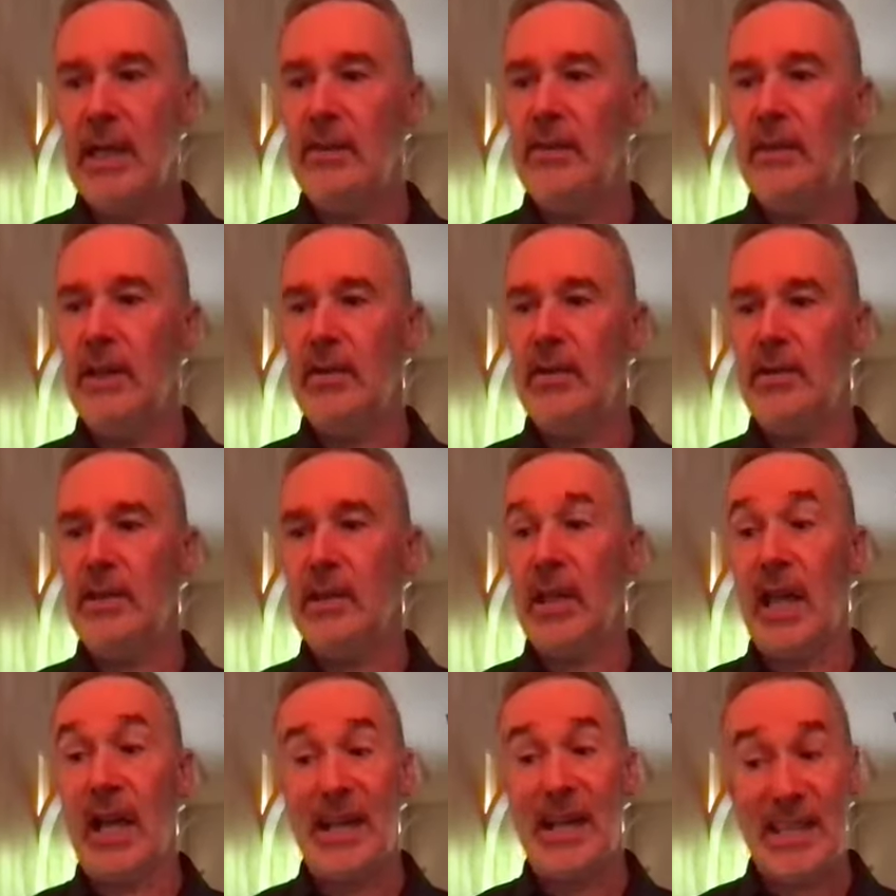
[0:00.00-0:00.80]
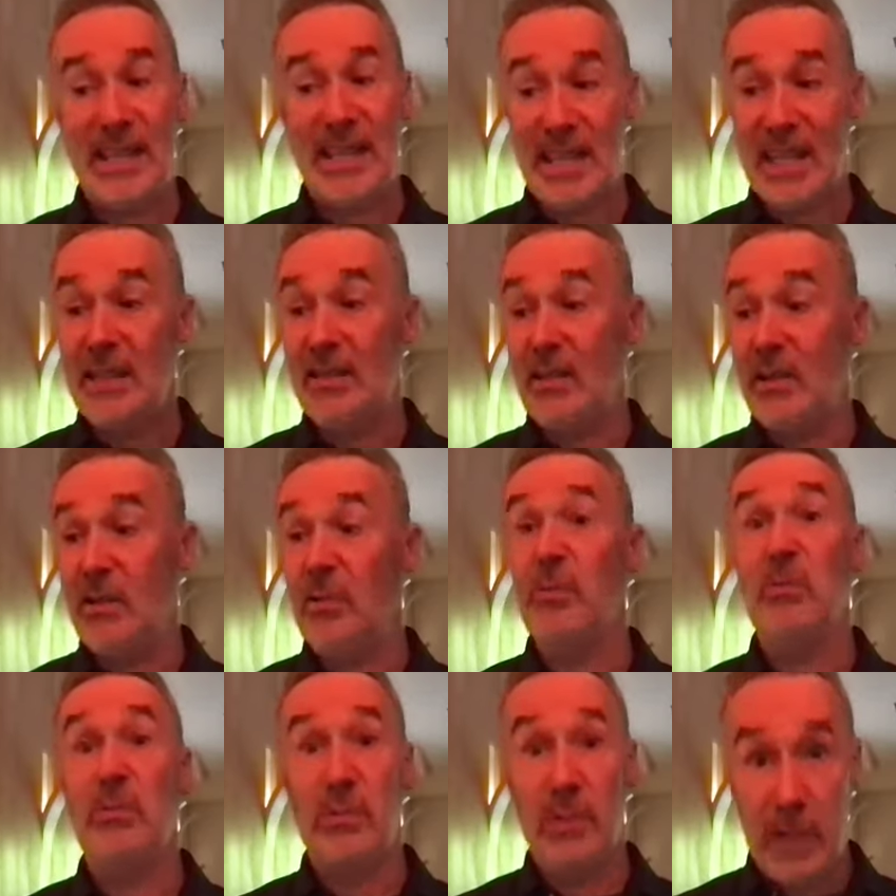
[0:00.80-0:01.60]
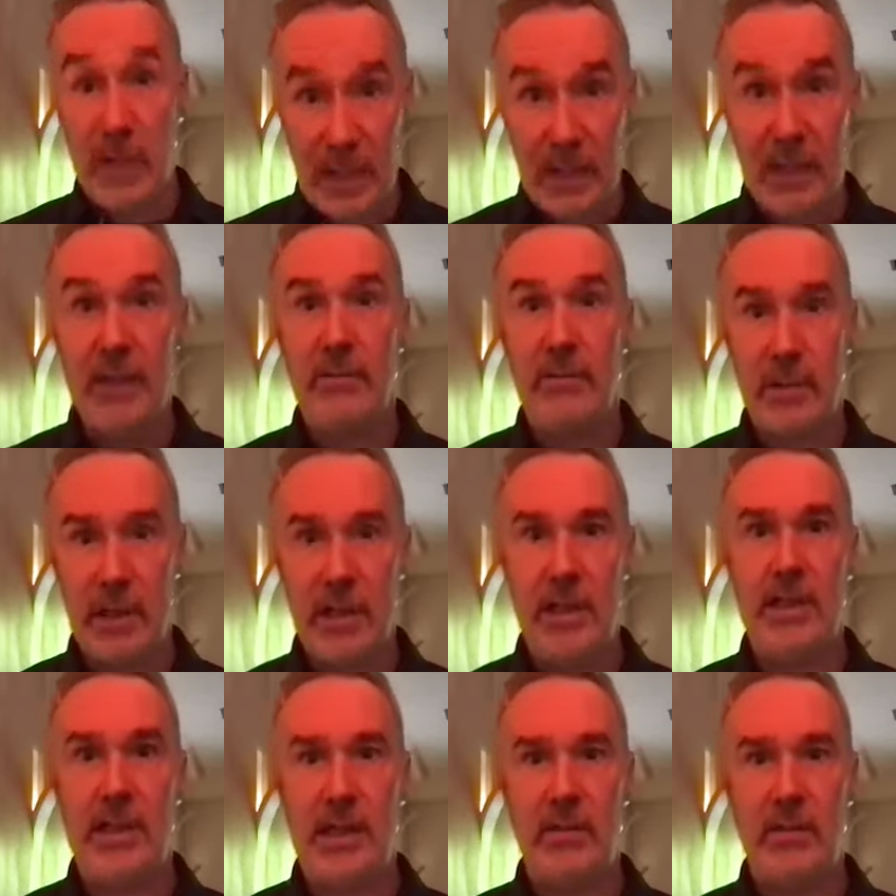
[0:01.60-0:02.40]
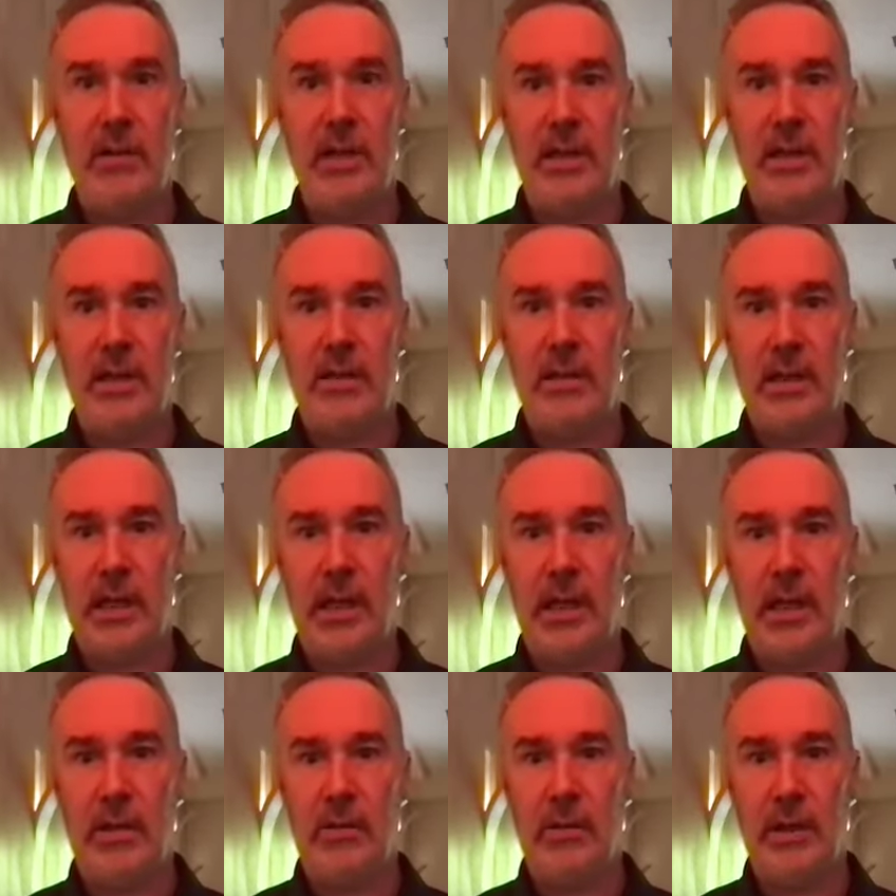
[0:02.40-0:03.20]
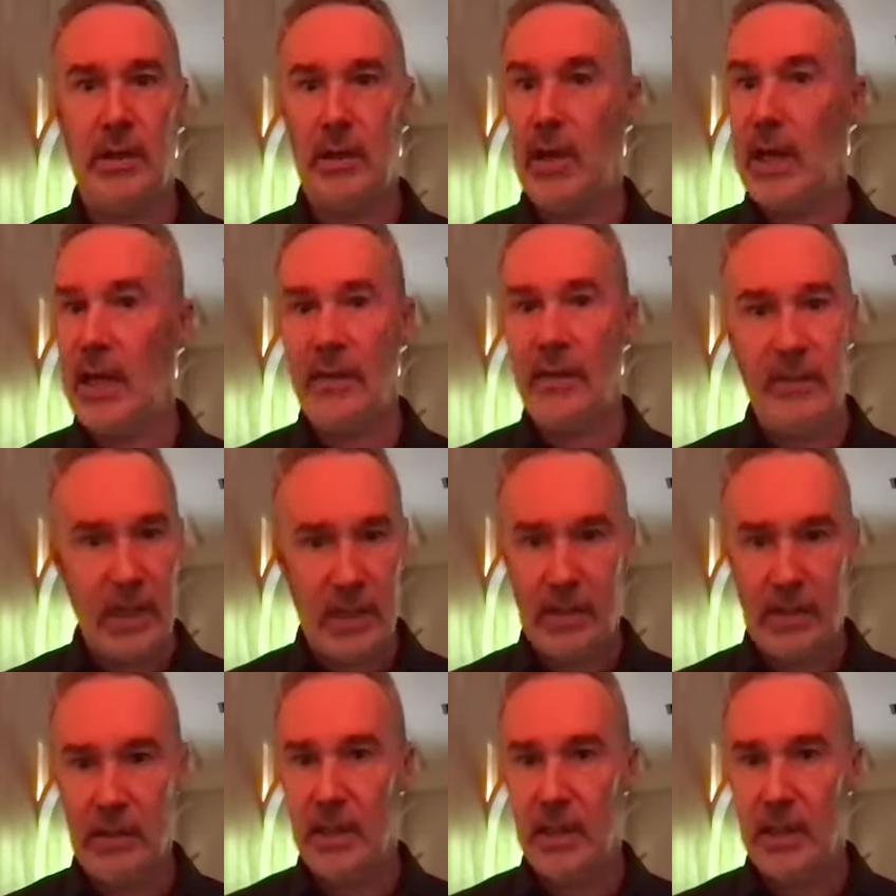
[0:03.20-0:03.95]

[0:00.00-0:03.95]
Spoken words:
there's a lot of scenes that are really, really serious, and they're heavy,